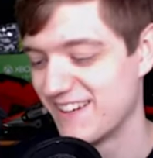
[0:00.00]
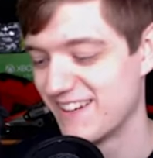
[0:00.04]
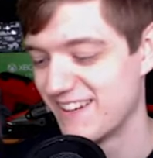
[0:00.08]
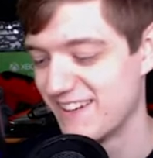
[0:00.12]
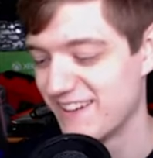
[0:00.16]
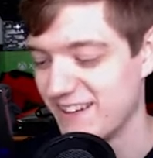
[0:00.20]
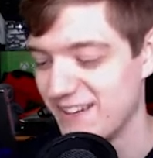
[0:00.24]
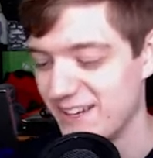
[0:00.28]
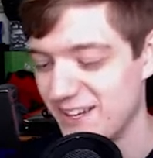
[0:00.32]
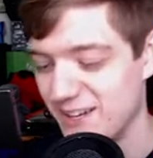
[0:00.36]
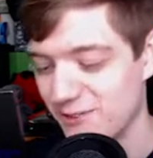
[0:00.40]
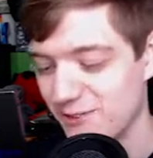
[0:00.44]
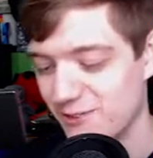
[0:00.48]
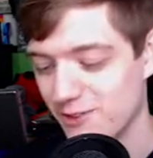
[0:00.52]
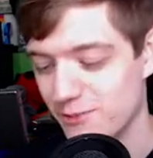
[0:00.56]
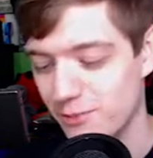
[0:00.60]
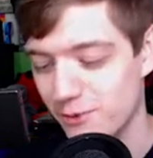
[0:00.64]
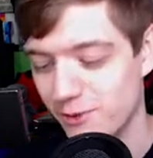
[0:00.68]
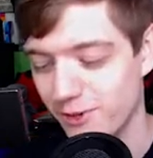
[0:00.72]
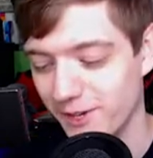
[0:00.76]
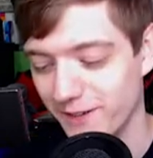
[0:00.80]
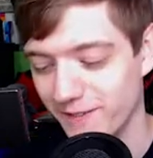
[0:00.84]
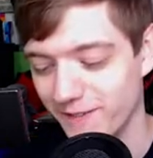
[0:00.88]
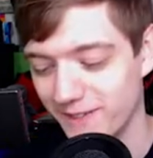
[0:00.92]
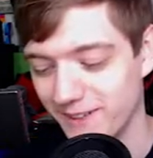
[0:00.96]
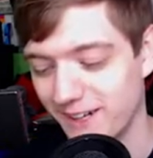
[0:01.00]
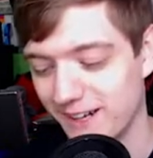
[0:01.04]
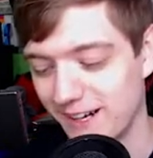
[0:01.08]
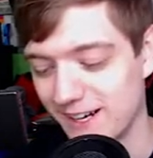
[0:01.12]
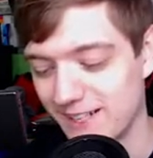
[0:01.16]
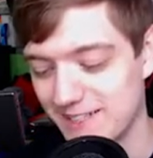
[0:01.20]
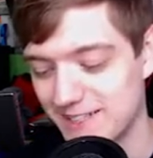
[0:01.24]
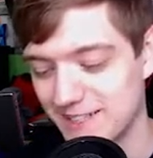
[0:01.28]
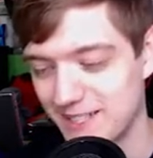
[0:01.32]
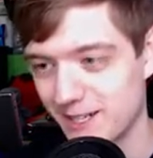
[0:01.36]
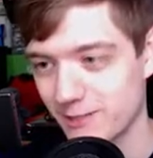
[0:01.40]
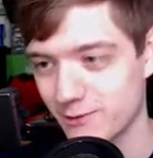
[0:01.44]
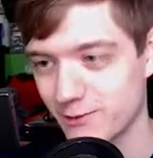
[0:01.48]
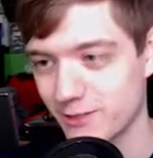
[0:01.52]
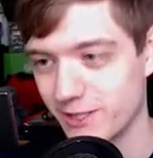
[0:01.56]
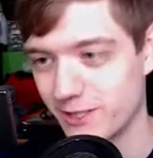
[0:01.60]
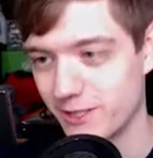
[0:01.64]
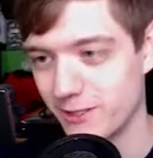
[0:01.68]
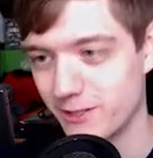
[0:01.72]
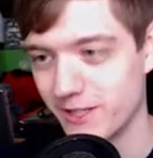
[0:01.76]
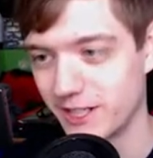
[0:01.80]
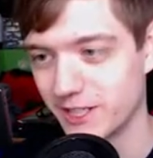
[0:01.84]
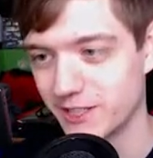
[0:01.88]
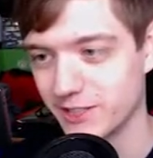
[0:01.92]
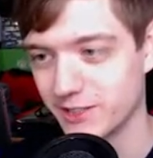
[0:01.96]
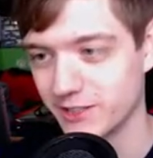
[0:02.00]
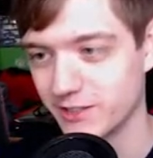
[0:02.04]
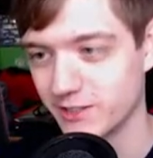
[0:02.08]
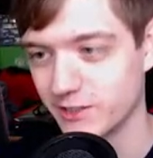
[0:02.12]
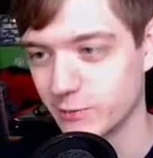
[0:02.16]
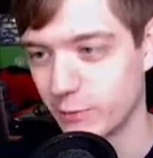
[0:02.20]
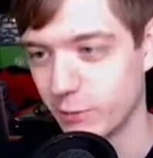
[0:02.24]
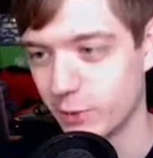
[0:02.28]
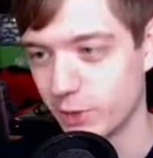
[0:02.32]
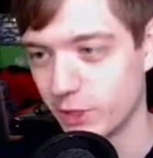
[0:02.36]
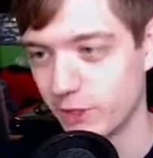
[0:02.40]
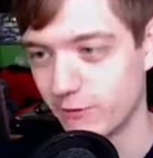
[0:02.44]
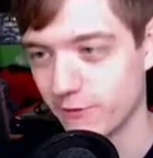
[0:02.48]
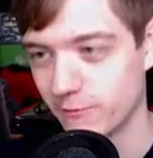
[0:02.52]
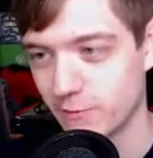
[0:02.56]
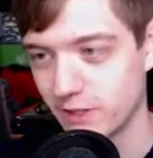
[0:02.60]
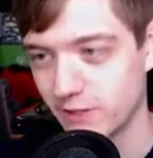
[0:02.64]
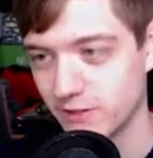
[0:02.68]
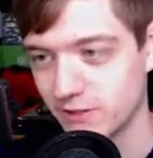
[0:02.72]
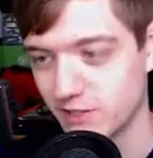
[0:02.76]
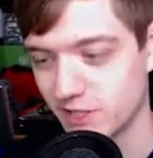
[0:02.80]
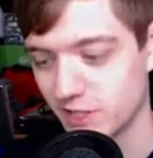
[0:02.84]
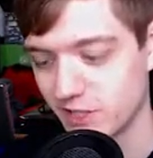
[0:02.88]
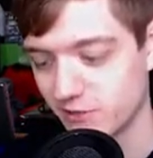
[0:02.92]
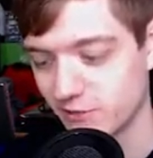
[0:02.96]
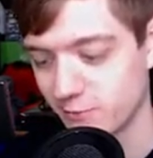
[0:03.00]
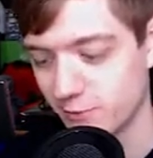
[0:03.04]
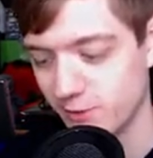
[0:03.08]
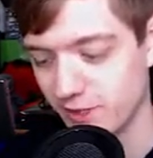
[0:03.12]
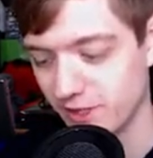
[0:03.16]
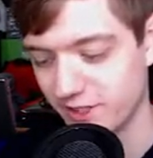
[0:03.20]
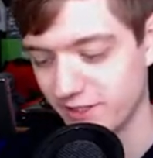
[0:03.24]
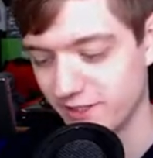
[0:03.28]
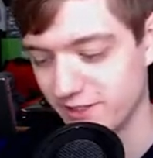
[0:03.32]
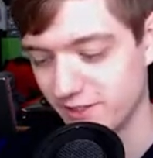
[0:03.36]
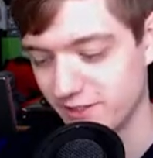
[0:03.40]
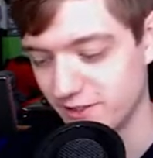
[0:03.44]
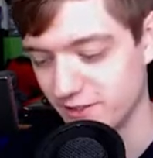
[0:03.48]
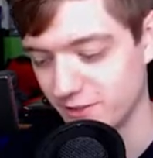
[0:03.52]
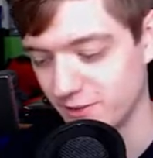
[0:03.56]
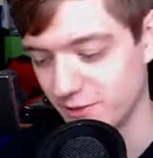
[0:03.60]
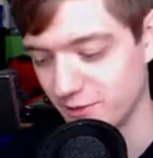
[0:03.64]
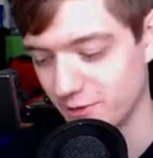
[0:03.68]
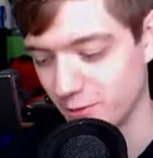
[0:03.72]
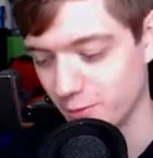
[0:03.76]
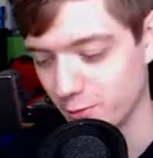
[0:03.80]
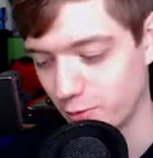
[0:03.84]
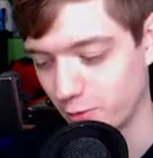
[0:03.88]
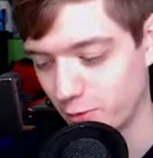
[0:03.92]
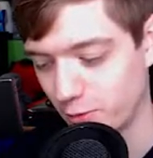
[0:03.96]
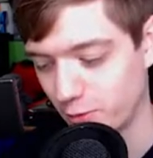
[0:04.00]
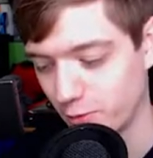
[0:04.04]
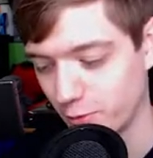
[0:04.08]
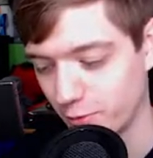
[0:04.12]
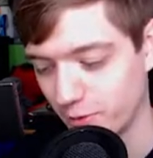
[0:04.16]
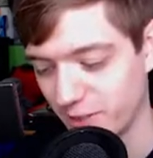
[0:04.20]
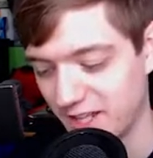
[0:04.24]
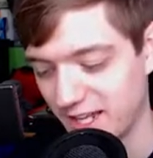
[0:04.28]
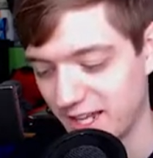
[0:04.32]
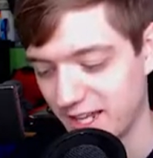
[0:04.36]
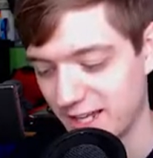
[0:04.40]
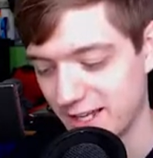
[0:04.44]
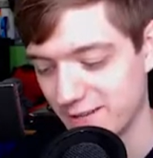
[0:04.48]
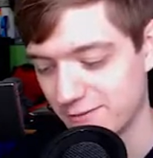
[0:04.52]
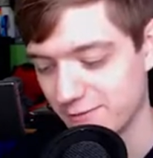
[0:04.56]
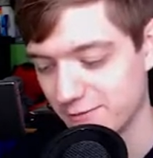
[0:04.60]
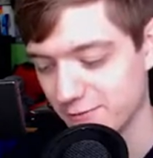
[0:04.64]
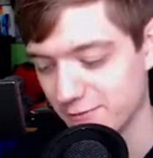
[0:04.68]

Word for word: when pulling the cards out, so I don't actually spoil it for myself. One, two, three,